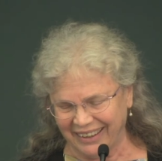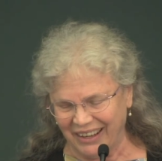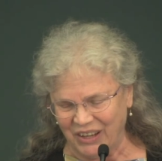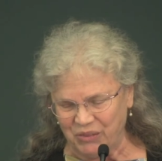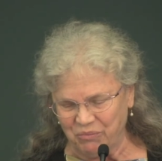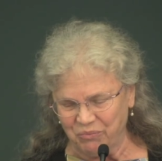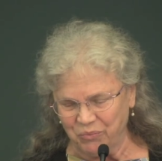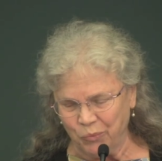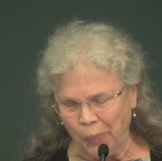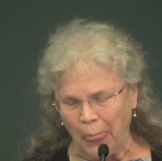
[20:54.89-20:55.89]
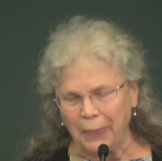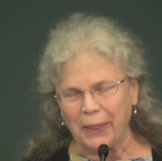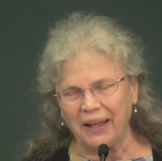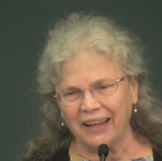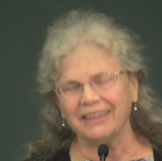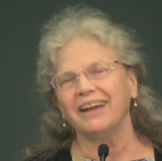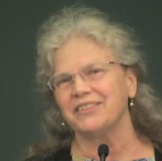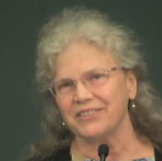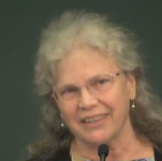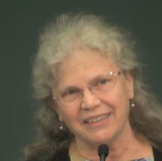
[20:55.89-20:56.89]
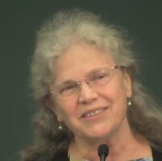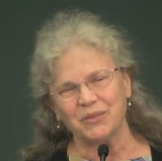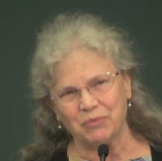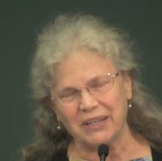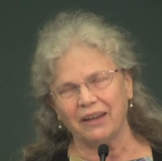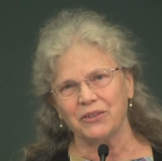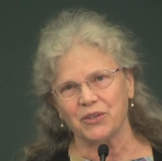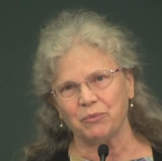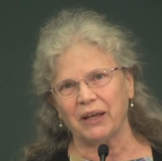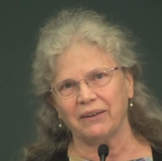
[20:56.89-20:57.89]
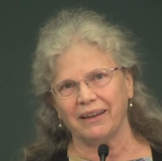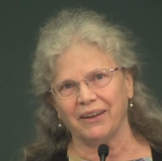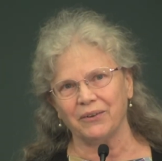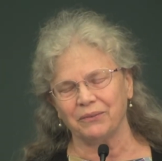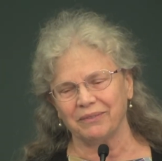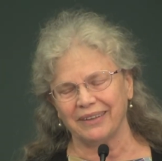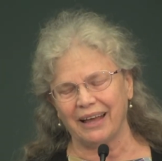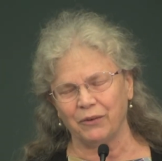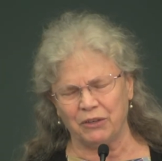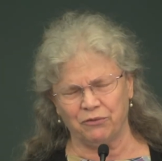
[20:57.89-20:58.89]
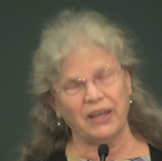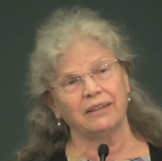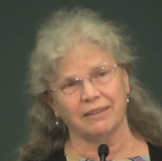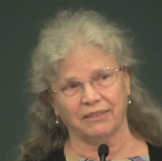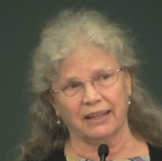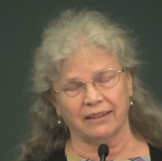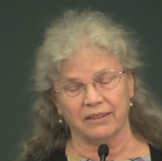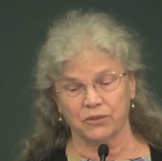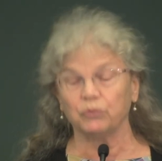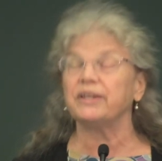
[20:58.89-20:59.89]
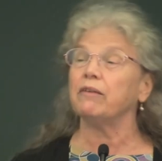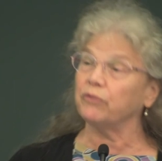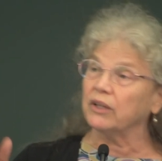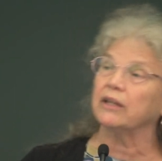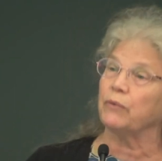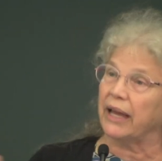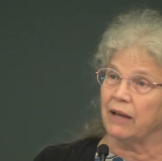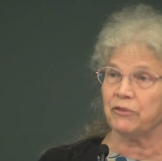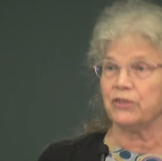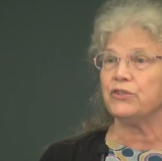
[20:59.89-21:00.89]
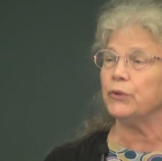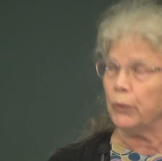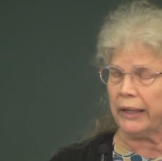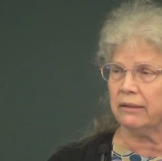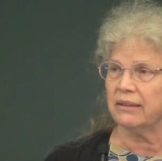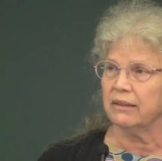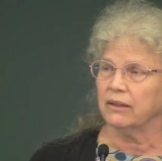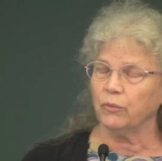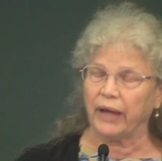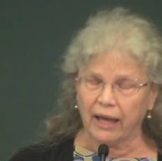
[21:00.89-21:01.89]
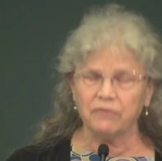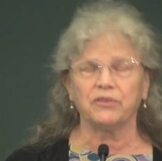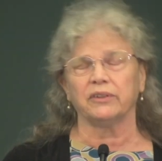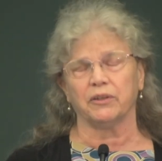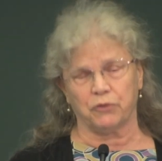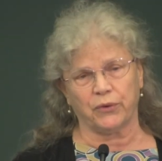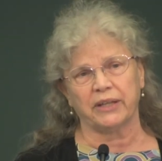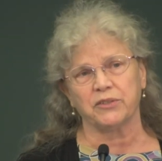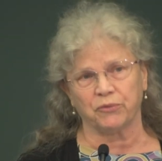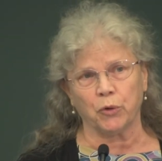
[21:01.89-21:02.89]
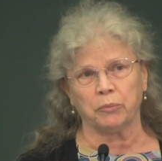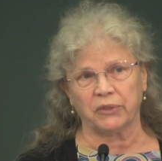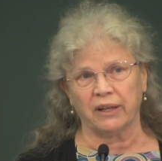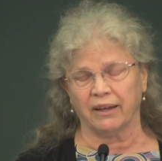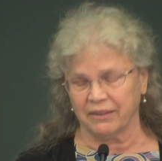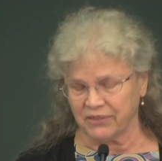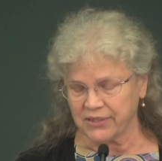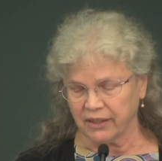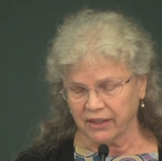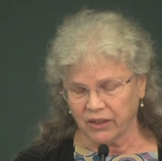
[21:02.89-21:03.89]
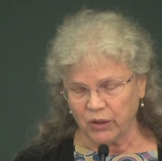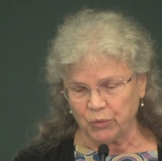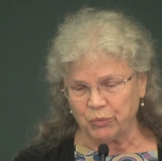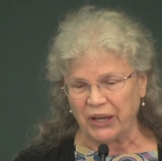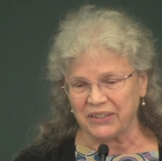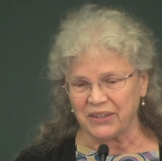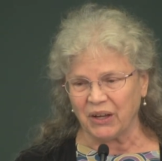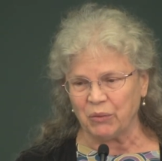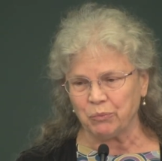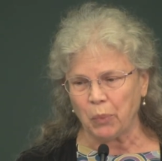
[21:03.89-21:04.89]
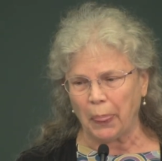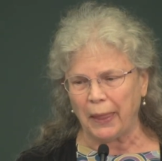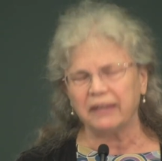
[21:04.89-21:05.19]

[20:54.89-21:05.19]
Um, I, I just had some doubts about how how effective that is. Definitely, we have to do it. We have to live transformed lives. But um,